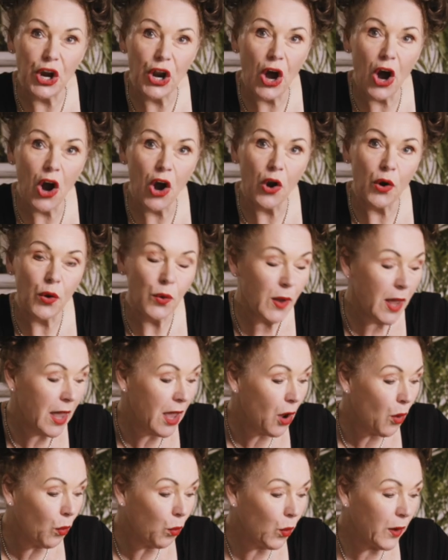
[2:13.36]
know
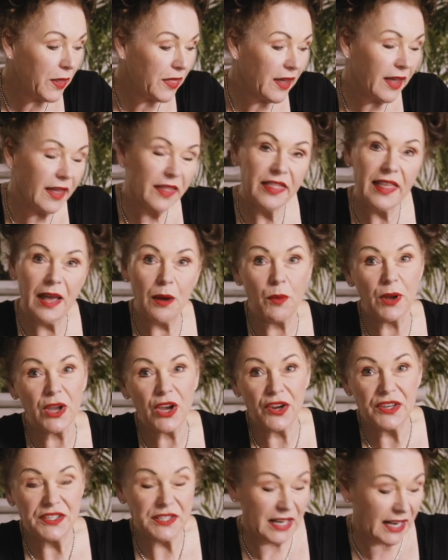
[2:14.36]
whether they were
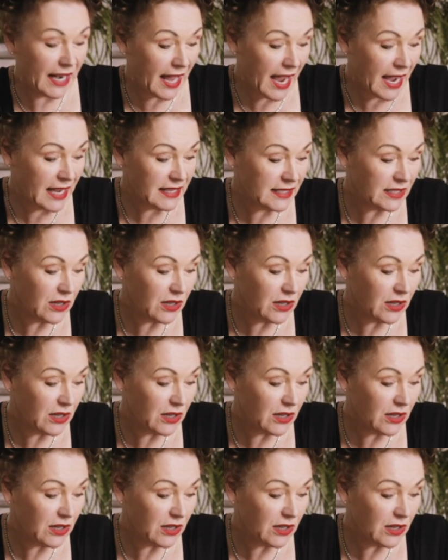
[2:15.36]
going to last.